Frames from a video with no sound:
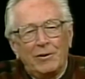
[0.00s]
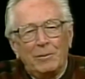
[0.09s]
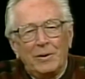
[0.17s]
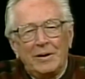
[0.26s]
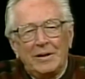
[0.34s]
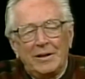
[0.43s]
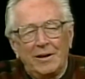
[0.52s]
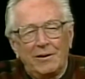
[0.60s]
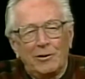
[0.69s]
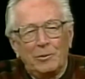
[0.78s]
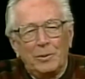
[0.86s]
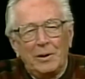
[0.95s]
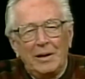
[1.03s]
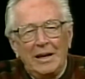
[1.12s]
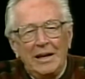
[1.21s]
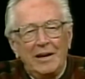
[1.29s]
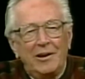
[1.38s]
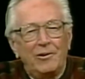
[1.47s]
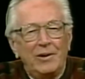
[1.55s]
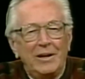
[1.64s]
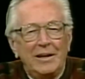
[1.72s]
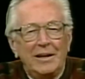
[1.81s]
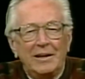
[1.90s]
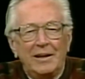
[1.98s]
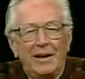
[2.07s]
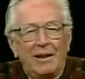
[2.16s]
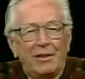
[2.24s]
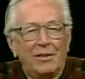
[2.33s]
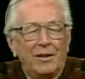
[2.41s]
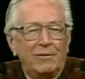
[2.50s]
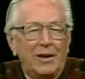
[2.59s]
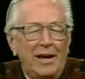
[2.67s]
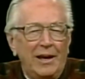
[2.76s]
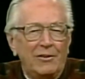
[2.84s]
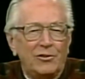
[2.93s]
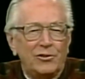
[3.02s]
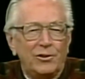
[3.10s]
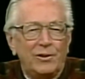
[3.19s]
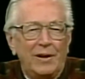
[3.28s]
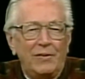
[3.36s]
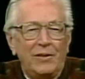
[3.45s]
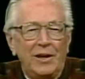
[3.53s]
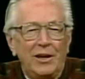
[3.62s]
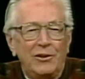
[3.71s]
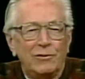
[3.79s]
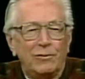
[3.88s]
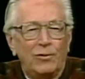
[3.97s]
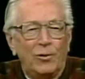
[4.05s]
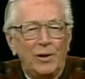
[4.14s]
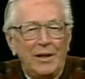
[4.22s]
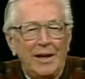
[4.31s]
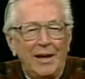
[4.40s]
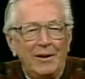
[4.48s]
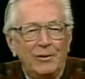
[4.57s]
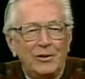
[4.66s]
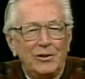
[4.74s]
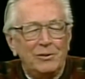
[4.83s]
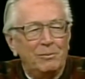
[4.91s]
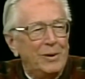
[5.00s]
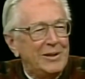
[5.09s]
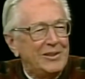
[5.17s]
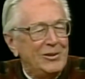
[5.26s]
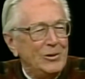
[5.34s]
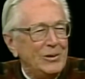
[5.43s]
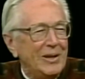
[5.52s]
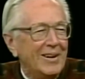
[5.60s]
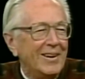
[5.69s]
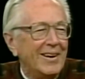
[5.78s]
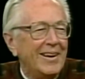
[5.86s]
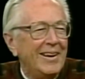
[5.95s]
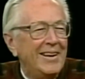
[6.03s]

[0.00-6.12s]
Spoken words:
from a terrible, lingering death of cancer at the age of 48, which is much too young.